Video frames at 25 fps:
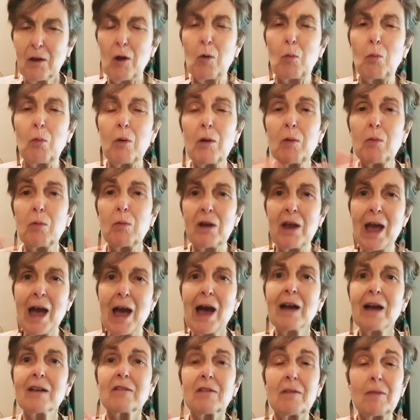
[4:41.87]
we
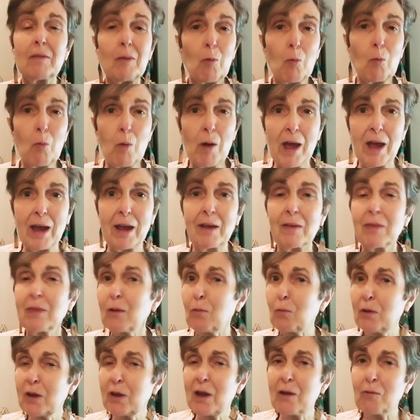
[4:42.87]
react in the way
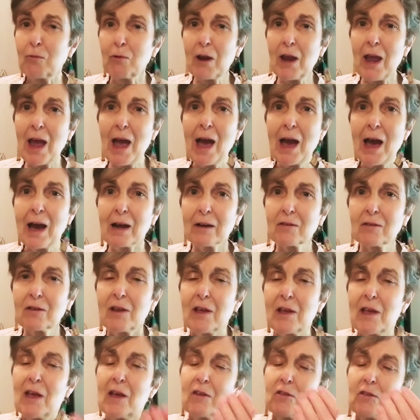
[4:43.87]
that we react.
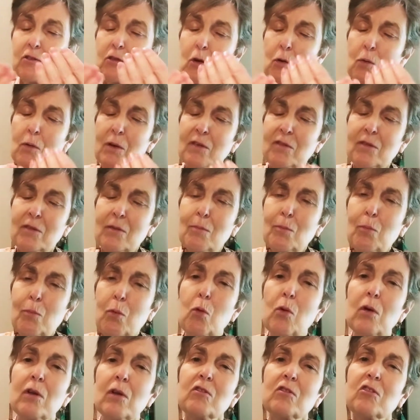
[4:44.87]
So it's
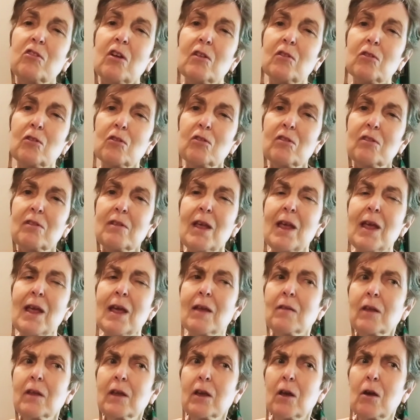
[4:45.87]
important to
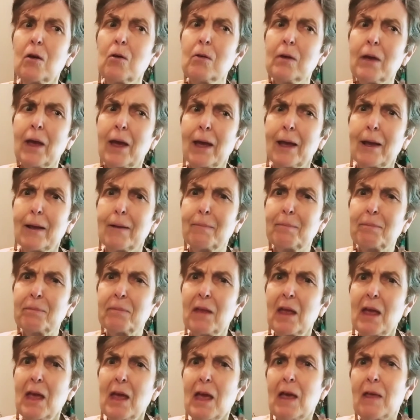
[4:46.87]
understand, like, okay,
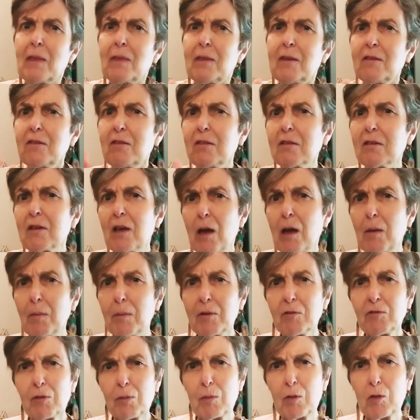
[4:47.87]
this is
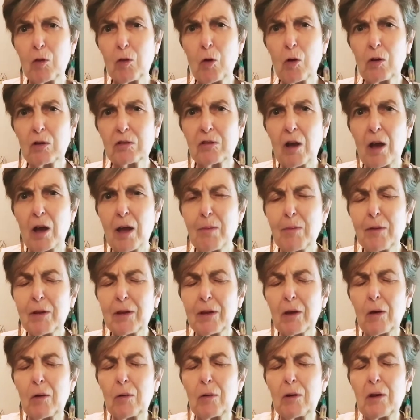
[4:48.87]
coming from a long time
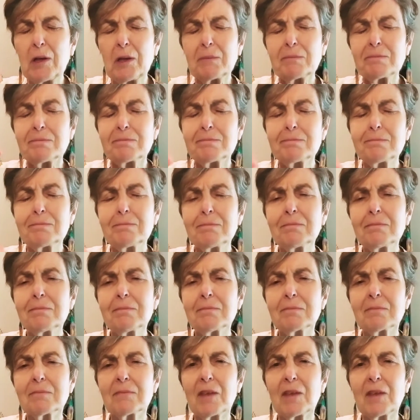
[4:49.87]
ago. Mm,